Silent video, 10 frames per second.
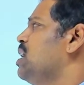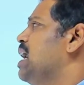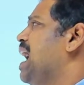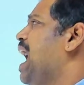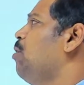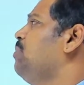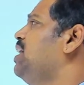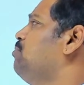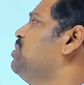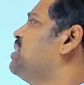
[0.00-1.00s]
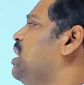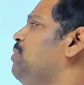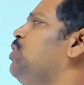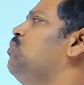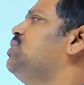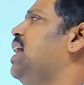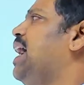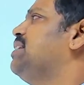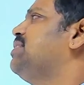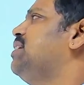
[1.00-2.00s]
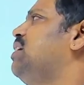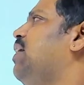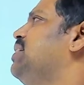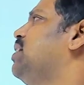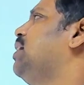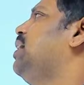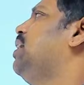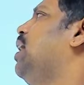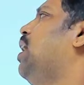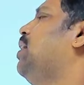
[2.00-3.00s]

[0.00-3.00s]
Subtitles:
How many numbers can be used as the divisor in